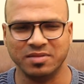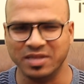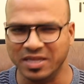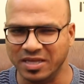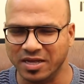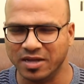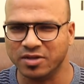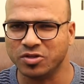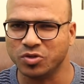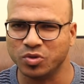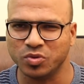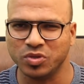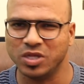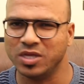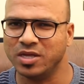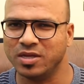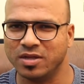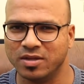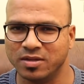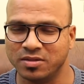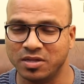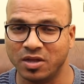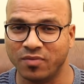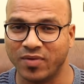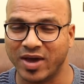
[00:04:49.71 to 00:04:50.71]
near to the
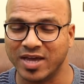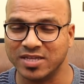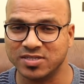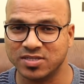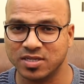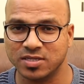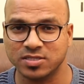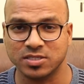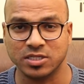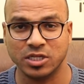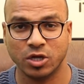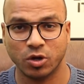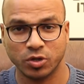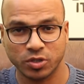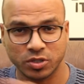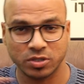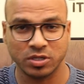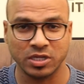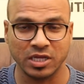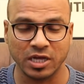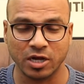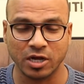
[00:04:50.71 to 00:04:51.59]
devices, near to